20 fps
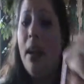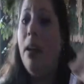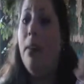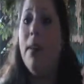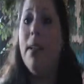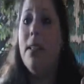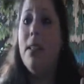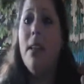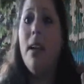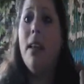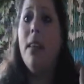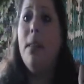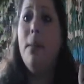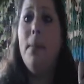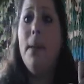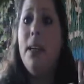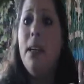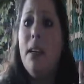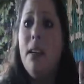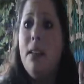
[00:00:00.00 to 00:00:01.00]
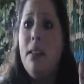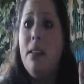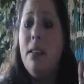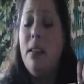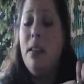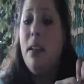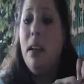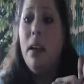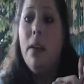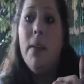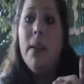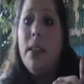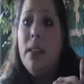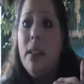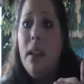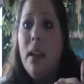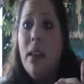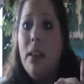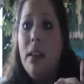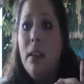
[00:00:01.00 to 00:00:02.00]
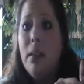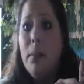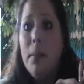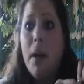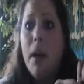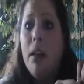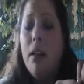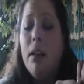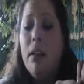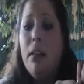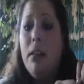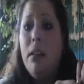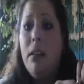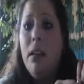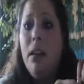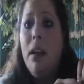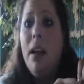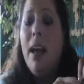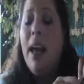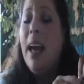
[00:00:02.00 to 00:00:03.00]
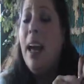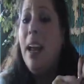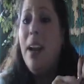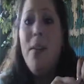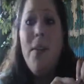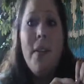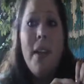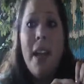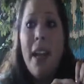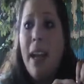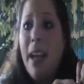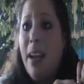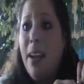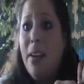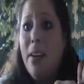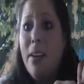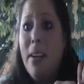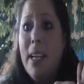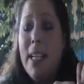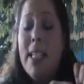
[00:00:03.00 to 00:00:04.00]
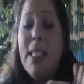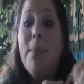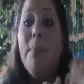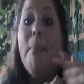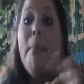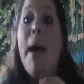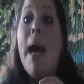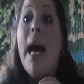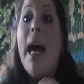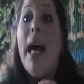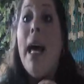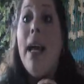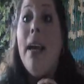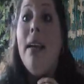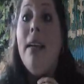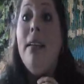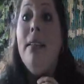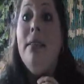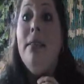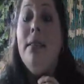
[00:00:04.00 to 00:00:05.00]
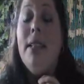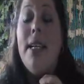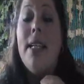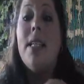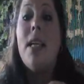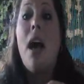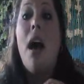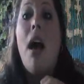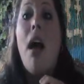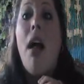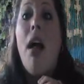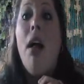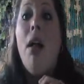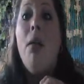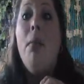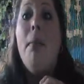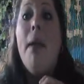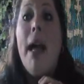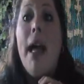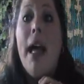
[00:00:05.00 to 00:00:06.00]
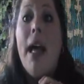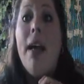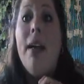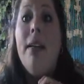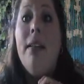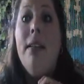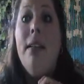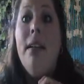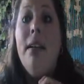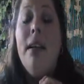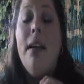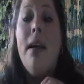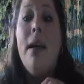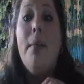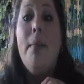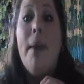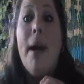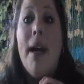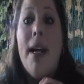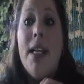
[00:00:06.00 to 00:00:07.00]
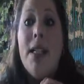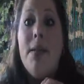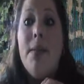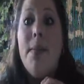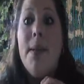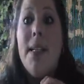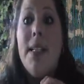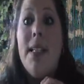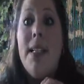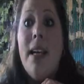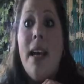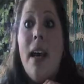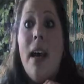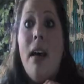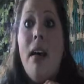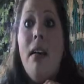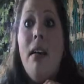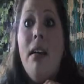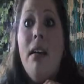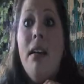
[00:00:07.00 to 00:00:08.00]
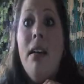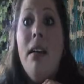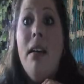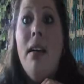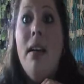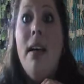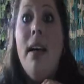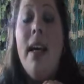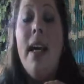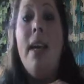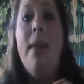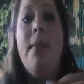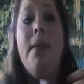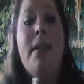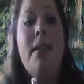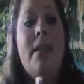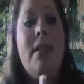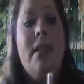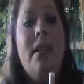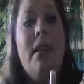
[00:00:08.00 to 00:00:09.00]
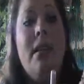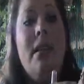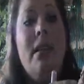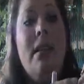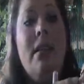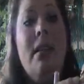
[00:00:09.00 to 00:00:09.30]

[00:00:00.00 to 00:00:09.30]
no, it's not the biggest, and no, it's not the smallest. I don't care. It's mine. It's all mine. My husband picked it out. He was